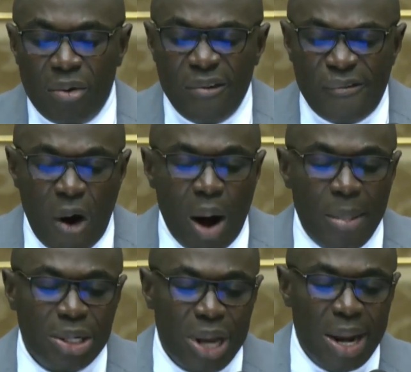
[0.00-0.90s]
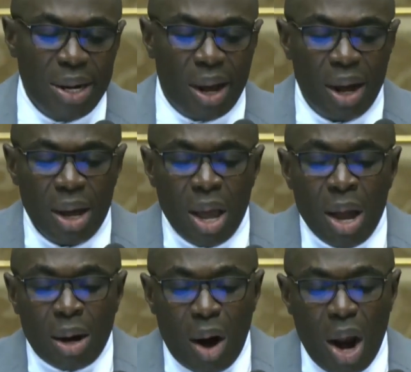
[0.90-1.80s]
reform agenda
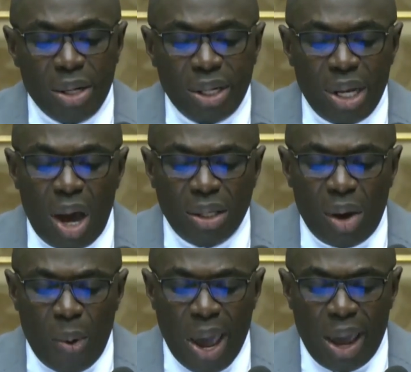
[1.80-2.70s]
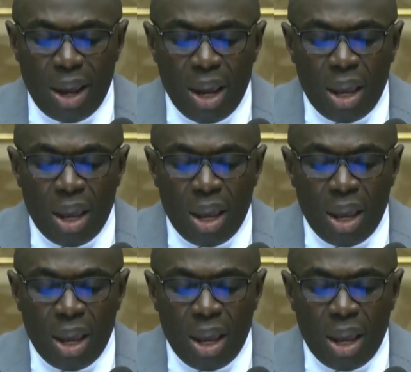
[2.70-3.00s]
currently underway,